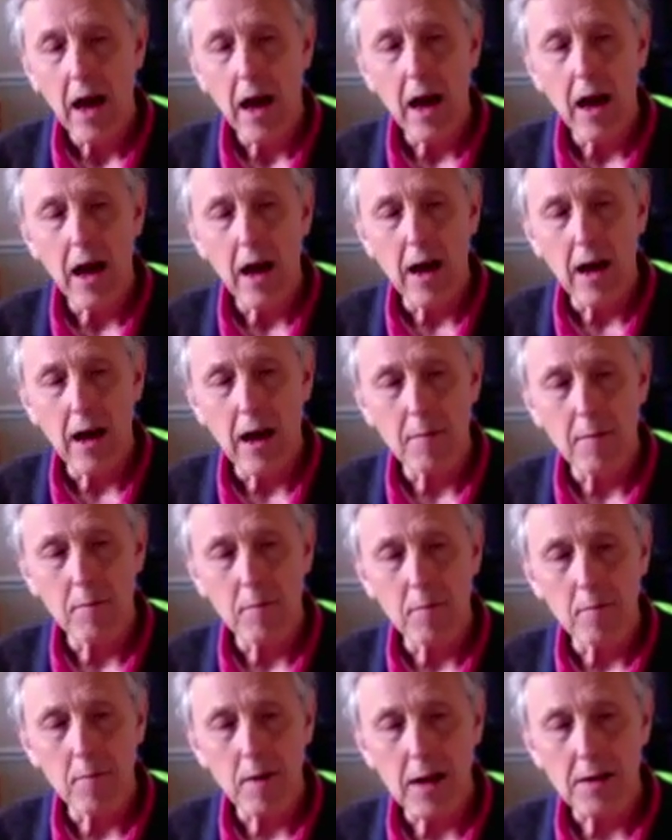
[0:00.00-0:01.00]
So
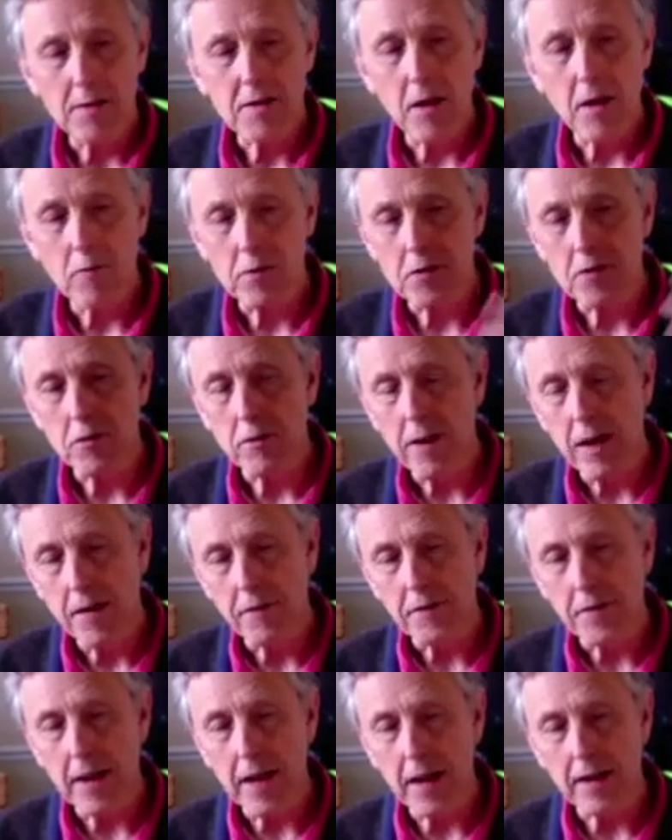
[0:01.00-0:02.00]
it was sort of
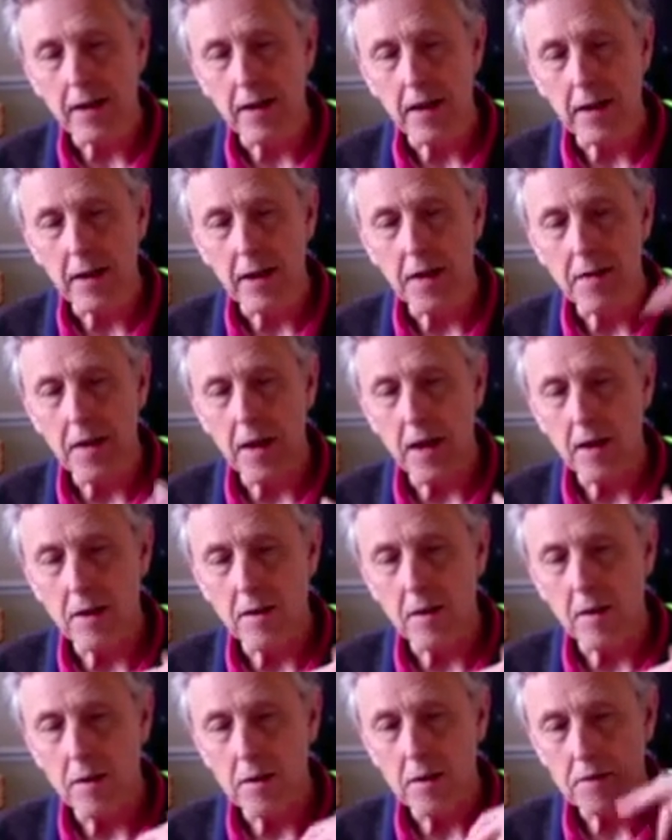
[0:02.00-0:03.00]
left dangling. And
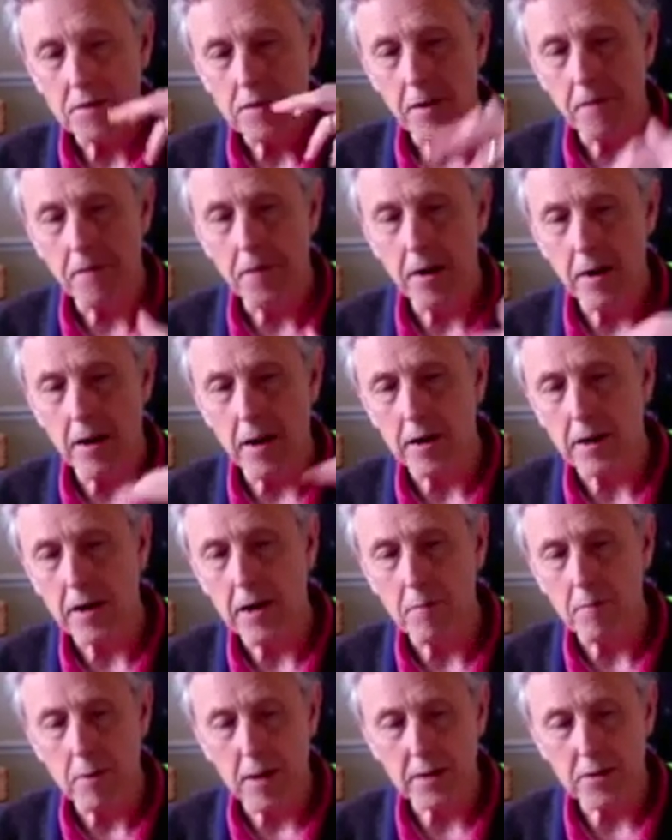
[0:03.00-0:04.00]
then Sophia and I
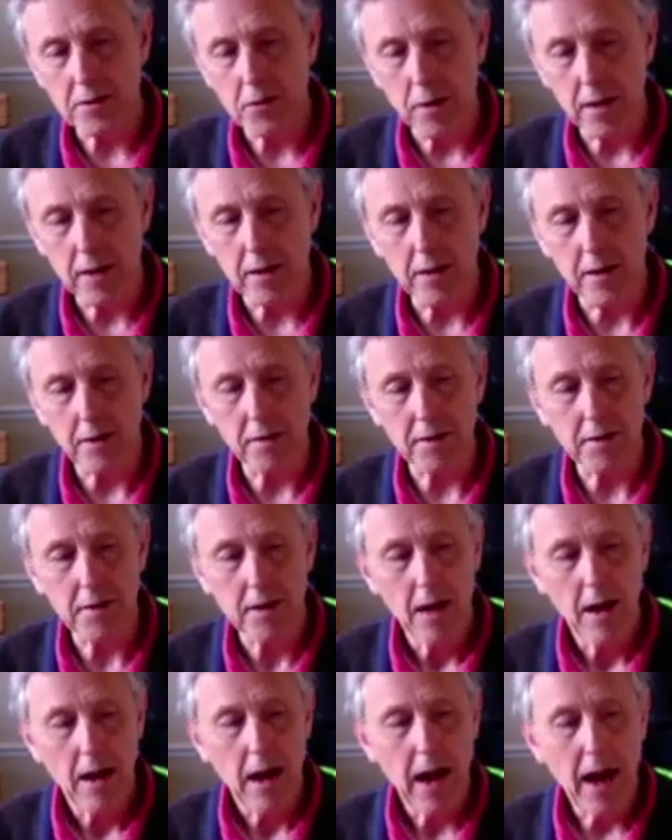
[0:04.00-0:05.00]
came back to England,
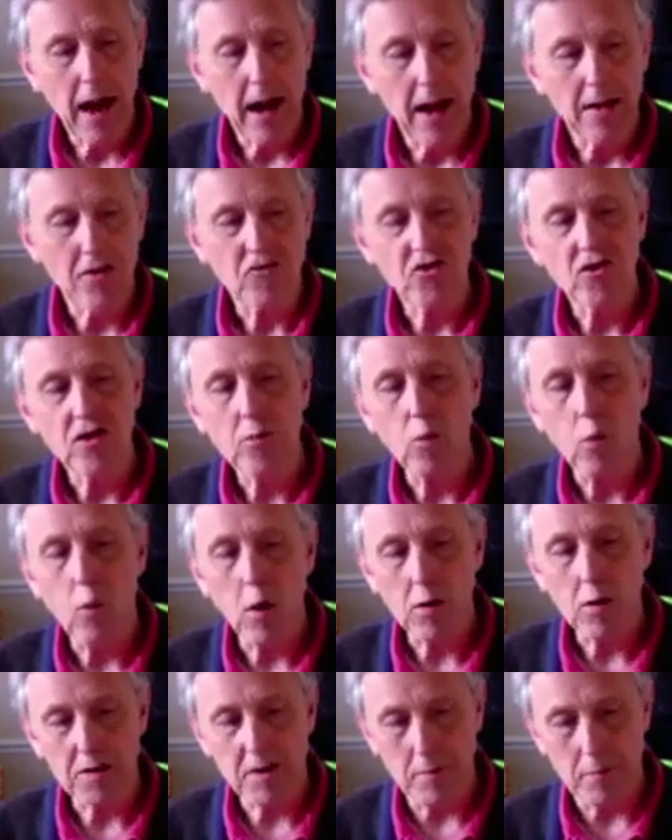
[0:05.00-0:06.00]
and she
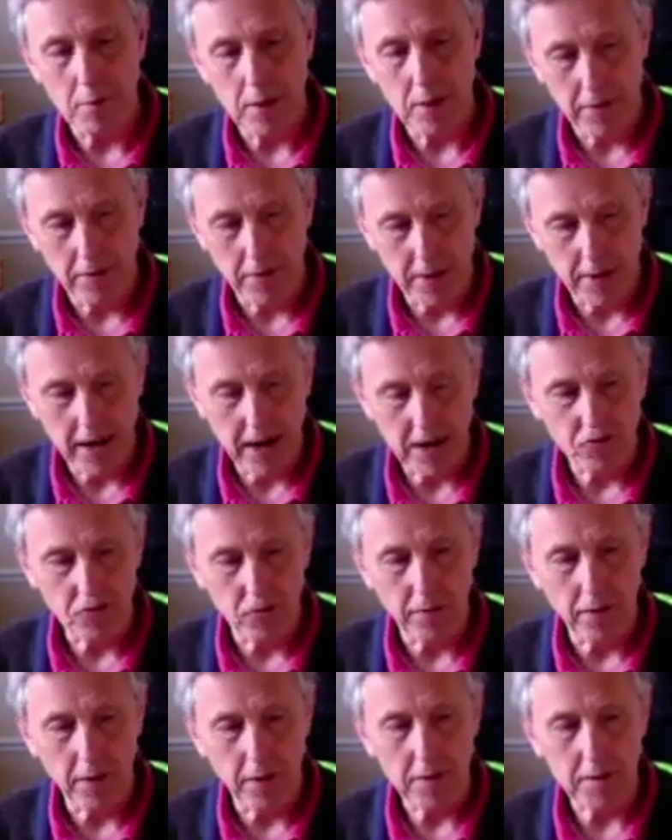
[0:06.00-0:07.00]
was a bit of a natural
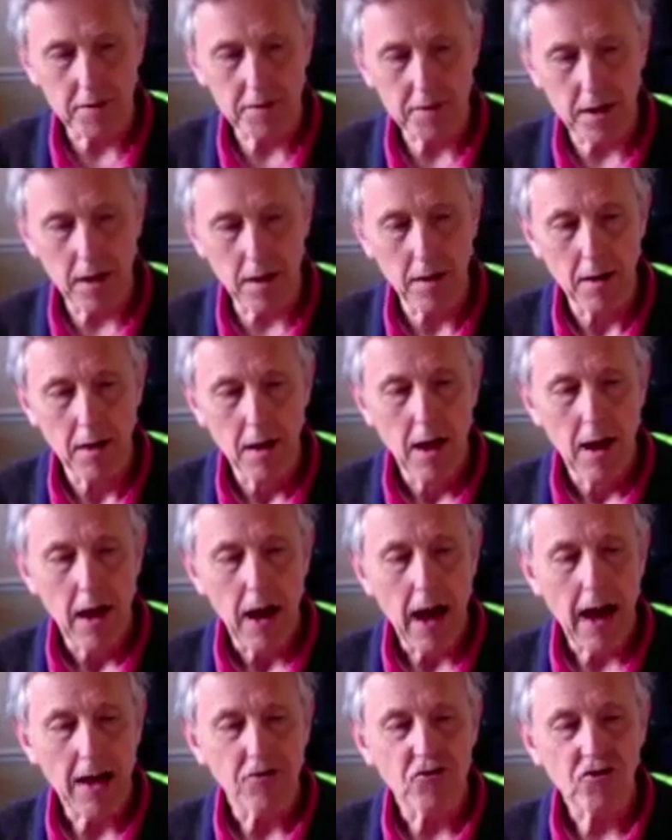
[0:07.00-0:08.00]
focuser,
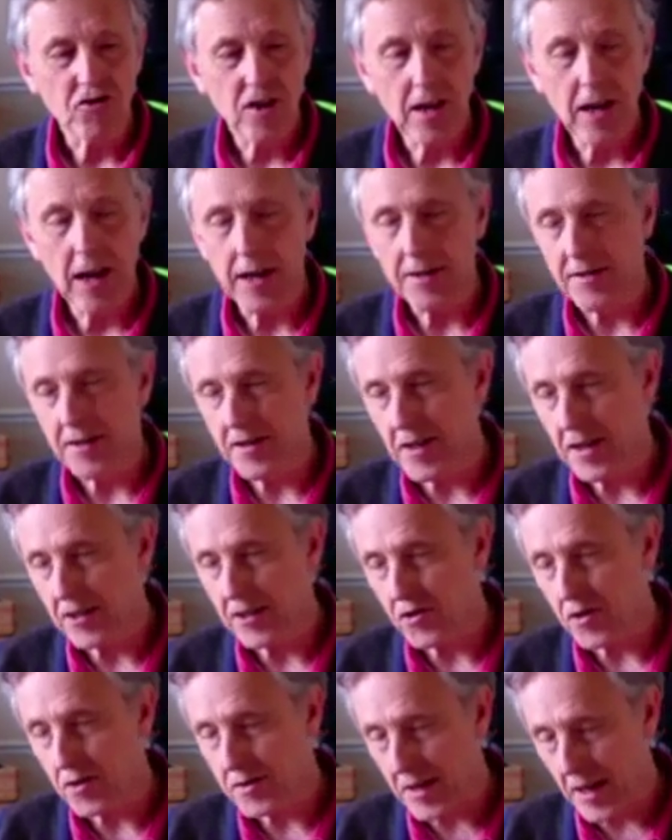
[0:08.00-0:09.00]
and she had to
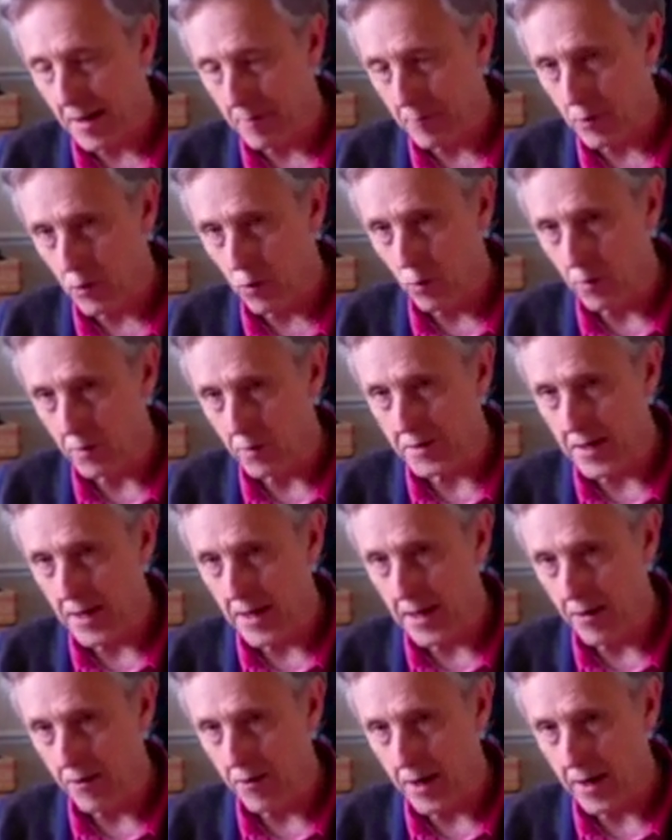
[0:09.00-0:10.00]
teach the same course
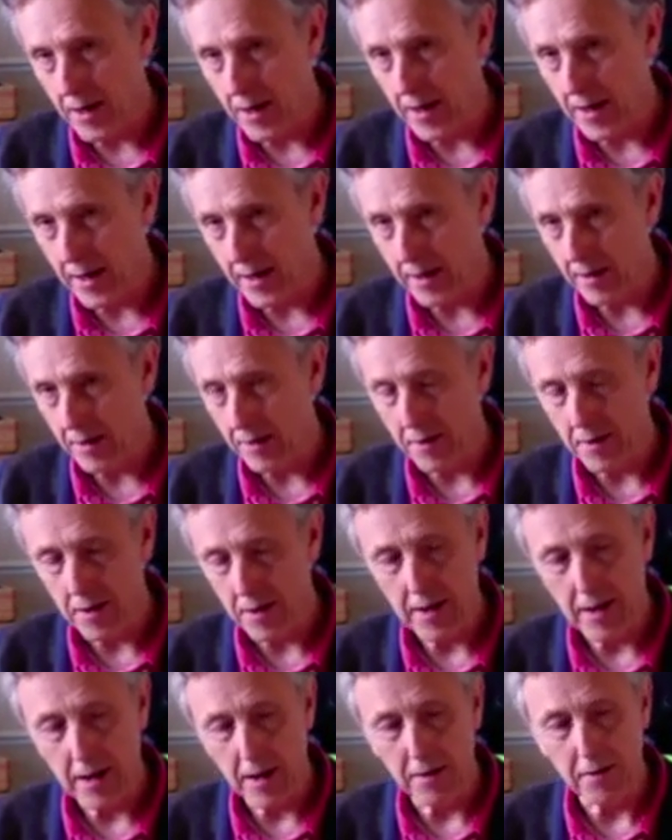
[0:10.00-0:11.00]
here in England,
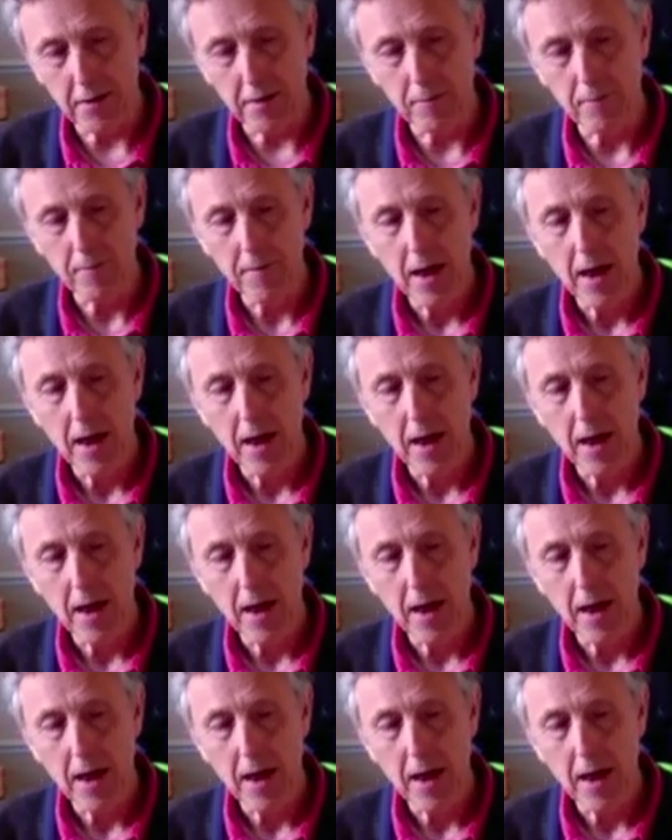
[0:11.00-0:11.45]
in London.